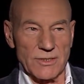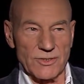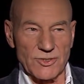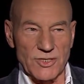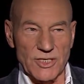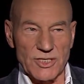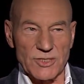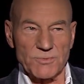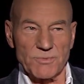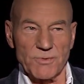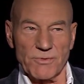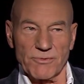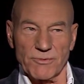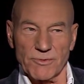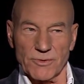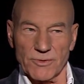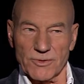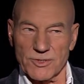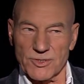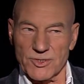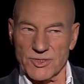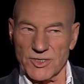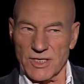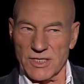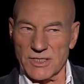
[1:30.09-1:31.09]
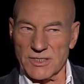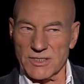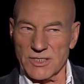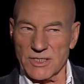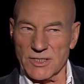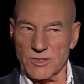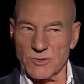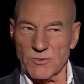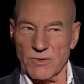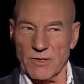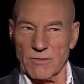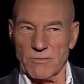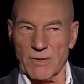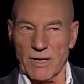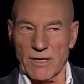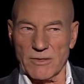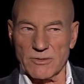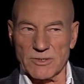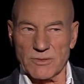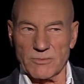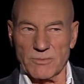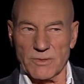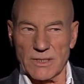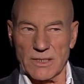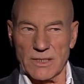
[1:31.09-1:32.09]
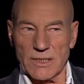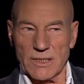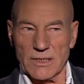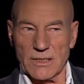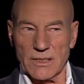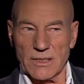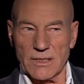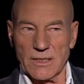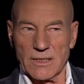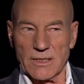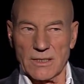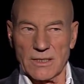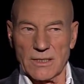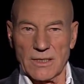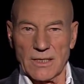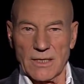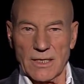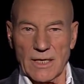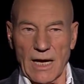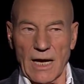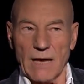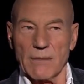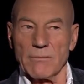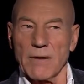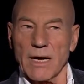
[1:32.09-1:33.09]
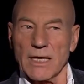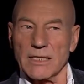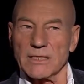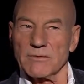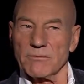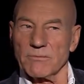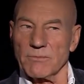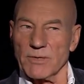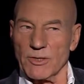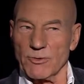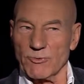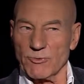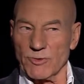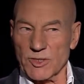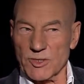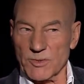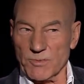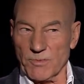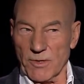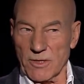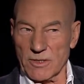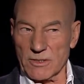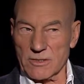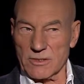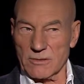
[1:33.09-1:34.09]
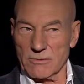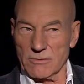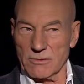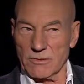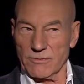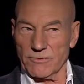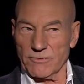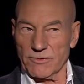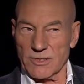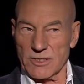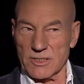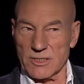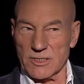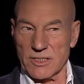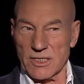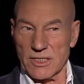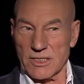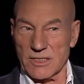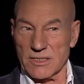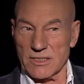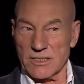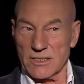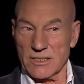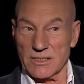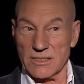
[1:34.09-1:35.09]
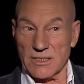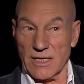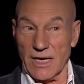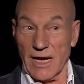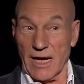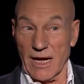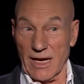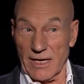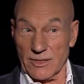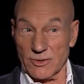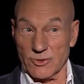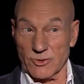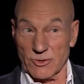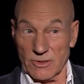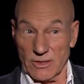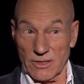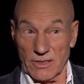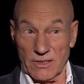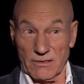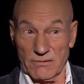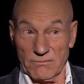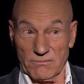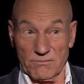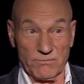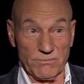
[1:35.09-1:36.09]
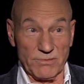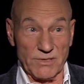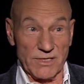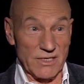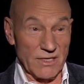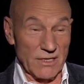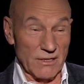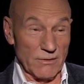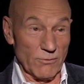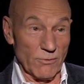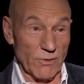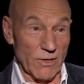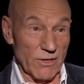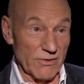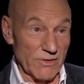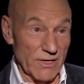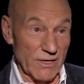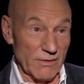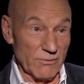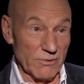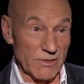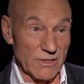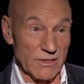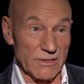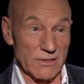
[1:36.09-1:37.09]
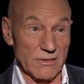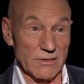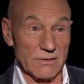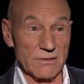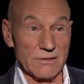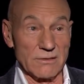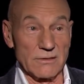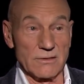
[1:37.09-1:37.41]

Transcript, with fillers: just before the 60s were about to begin. I might have been responsible for the 60s actually being what they were.